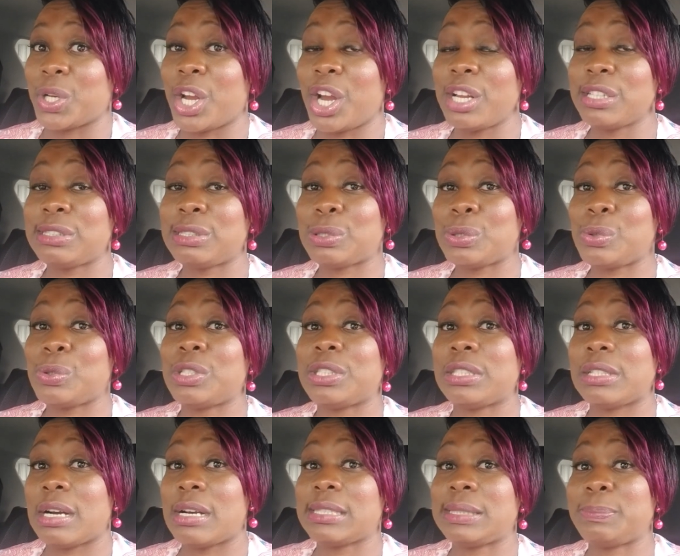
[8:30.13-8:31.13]
Her school
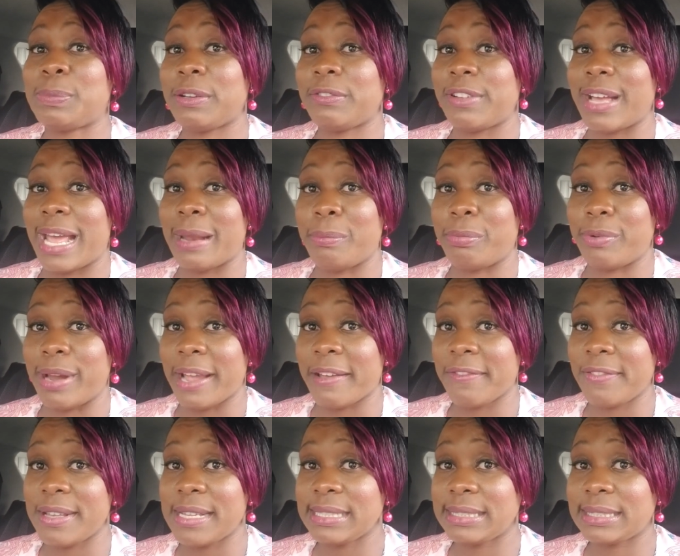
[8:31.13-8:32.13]
does provide
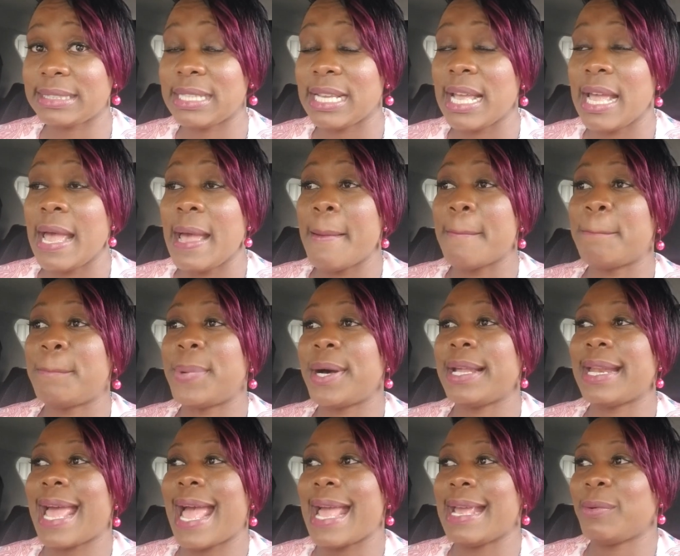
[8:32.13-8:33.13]
breakfast,
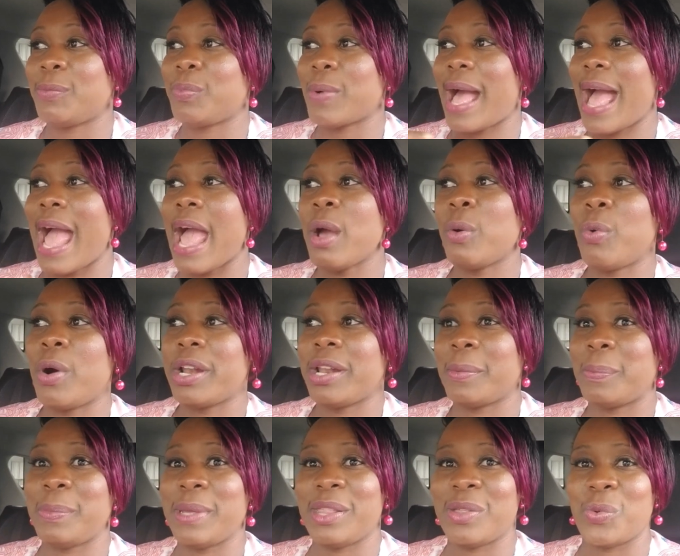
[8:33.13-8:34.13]
but I, I want
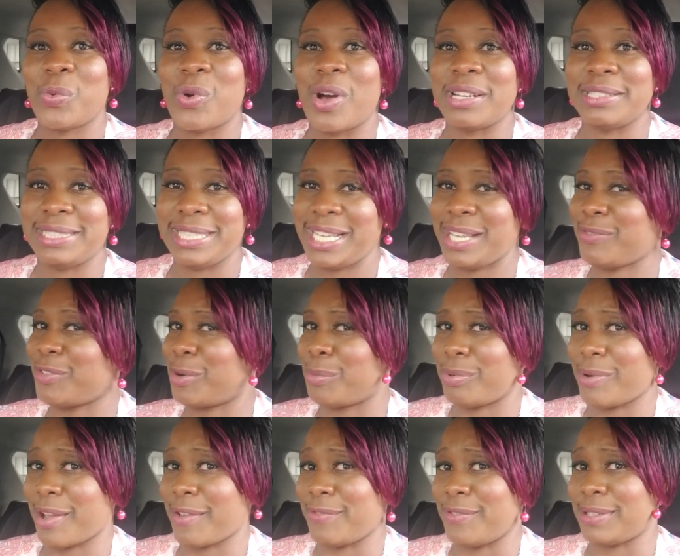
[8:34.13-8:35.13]
to be the one to give her
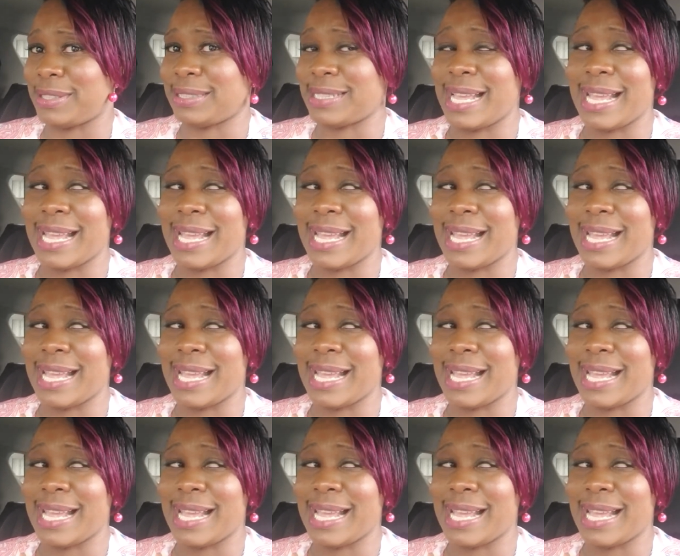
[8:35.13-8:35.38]
breakfast.